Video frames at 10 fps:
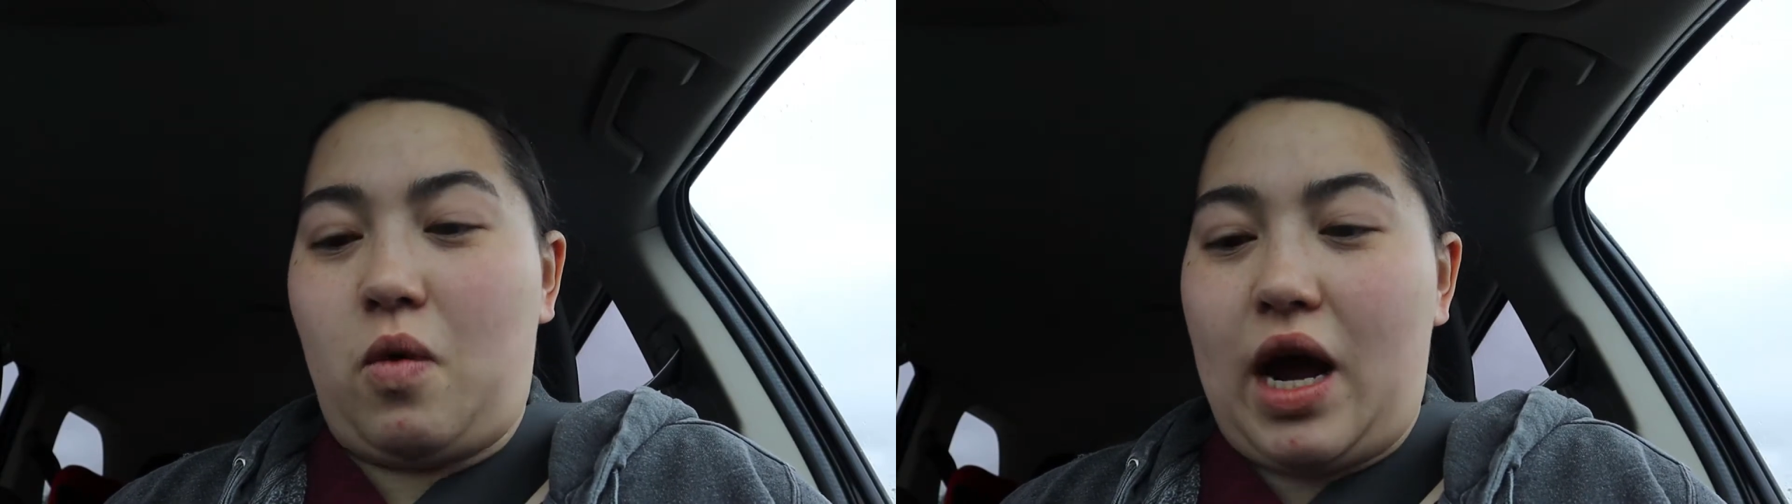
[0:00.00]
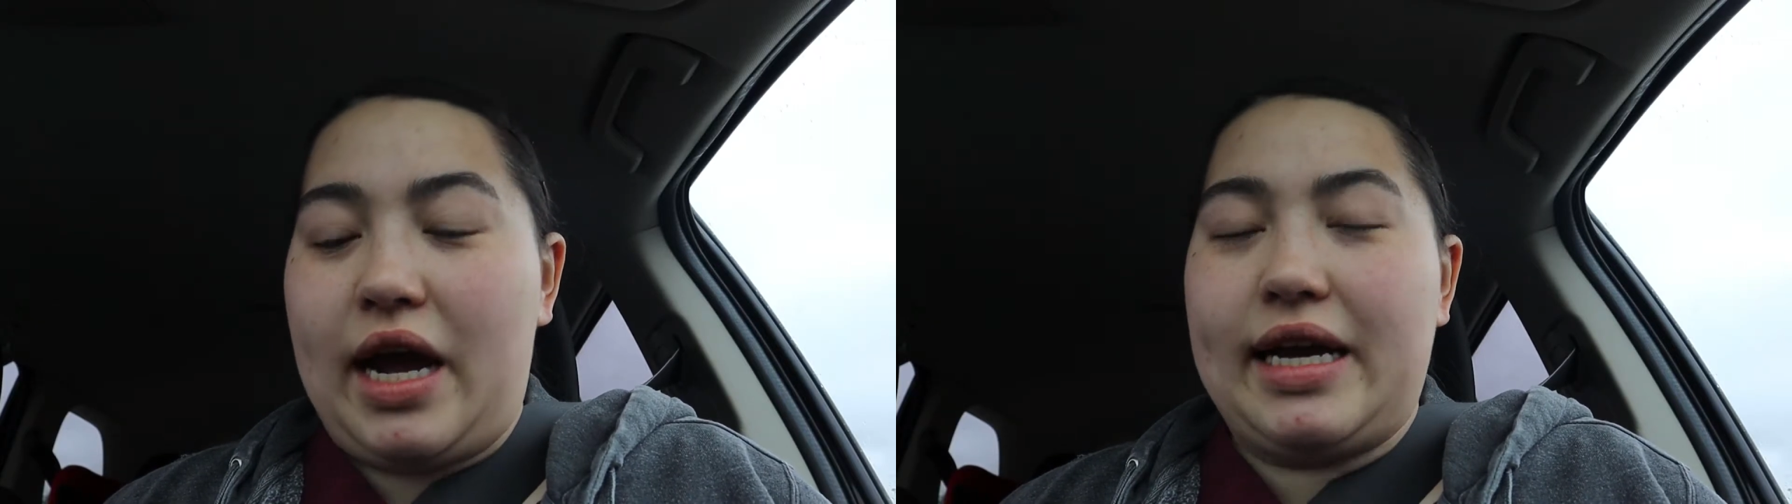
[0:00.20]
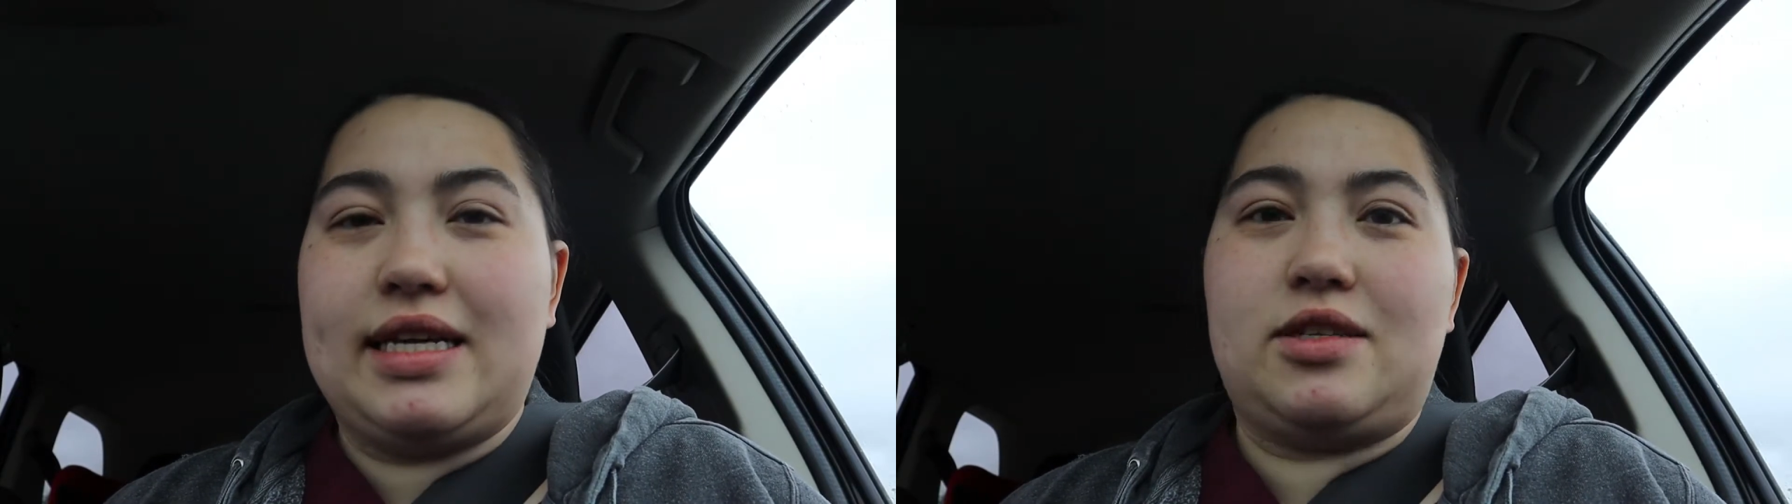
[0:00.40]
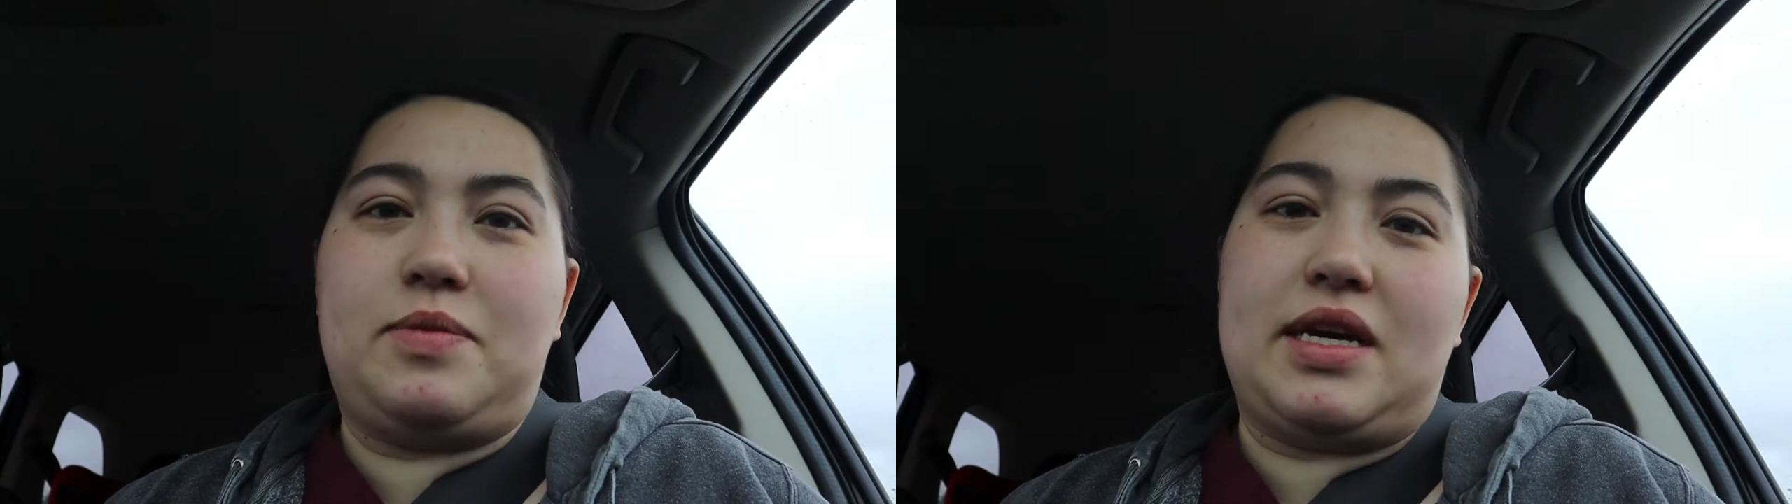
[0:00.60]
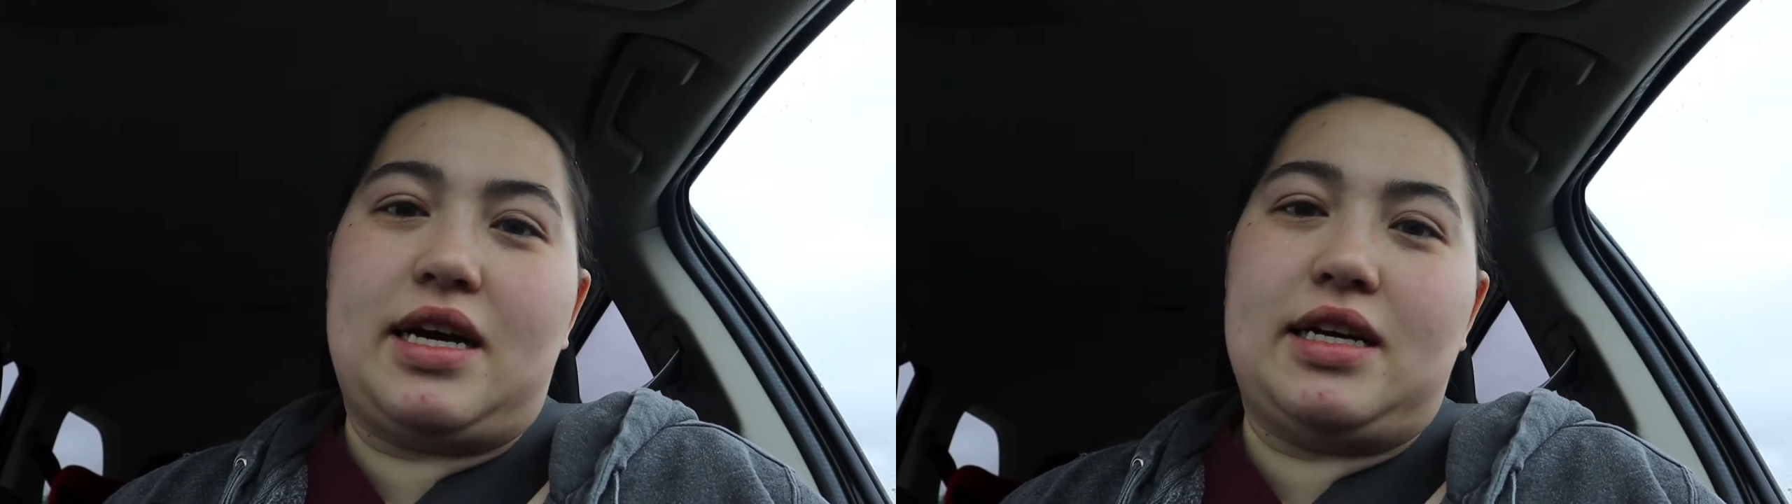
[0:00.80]
why is
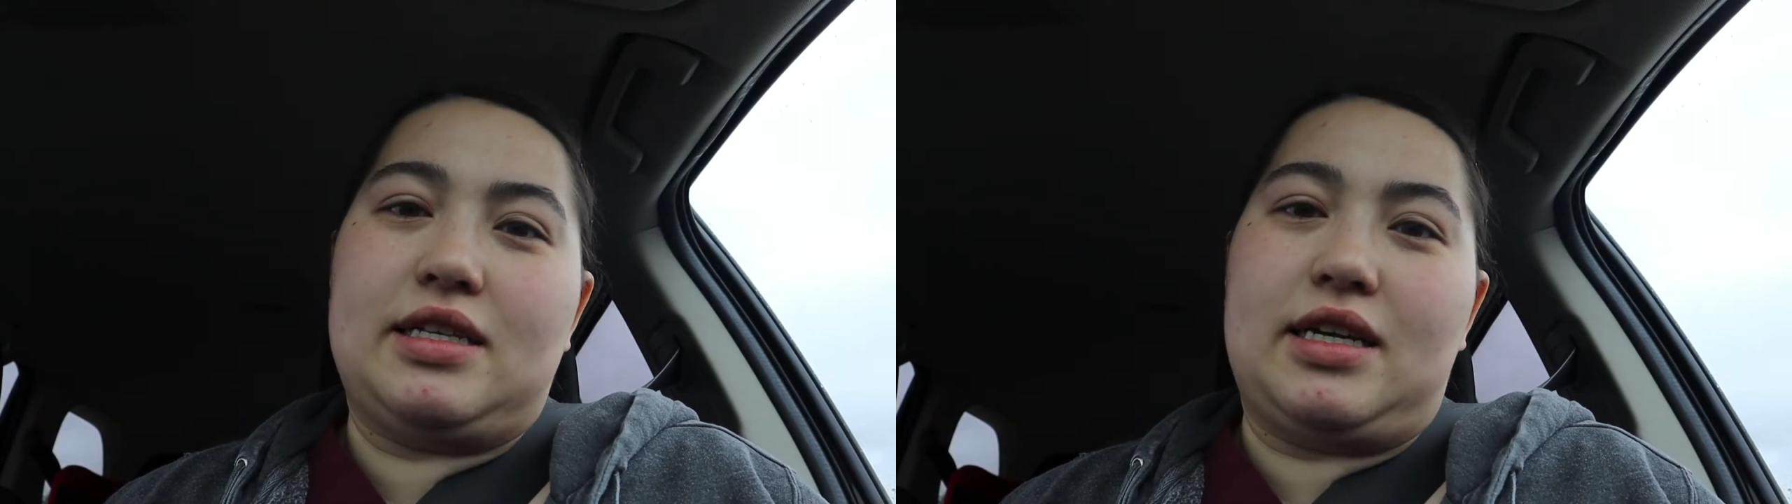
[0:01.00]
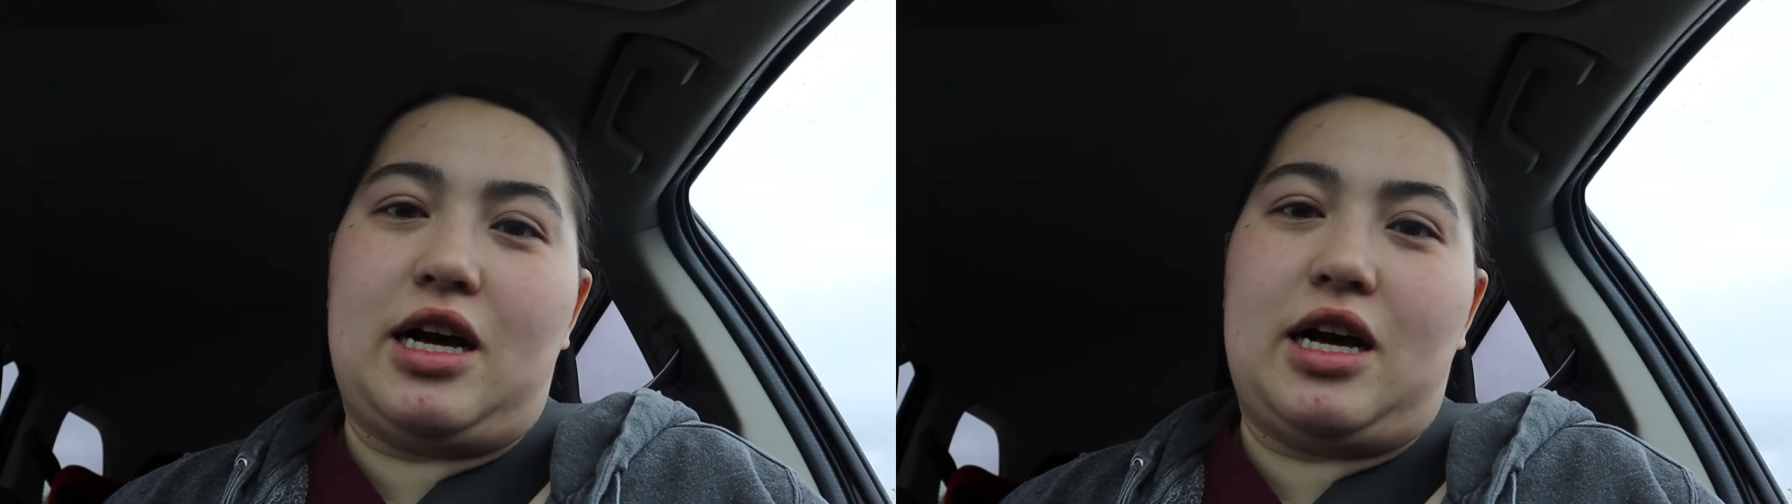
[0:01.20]
because